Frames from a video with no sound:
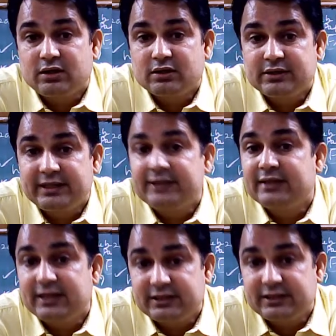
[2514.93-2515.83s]
read
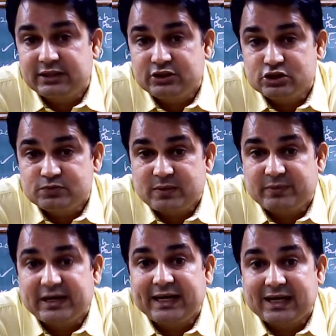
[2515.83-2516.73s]
there in the newspaper
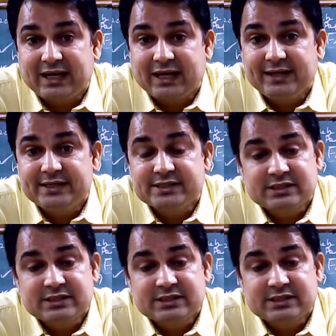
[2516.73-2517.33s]
headlines.